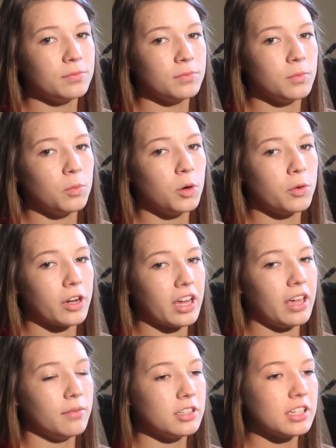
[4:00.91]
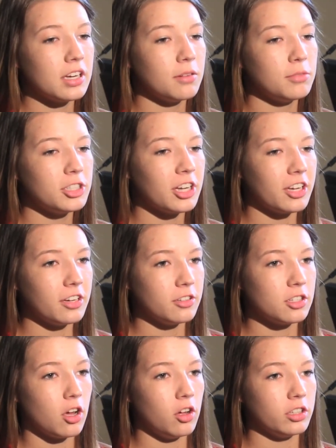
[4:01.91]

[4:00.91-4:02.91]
Well, when I came to San Pacelli, it was the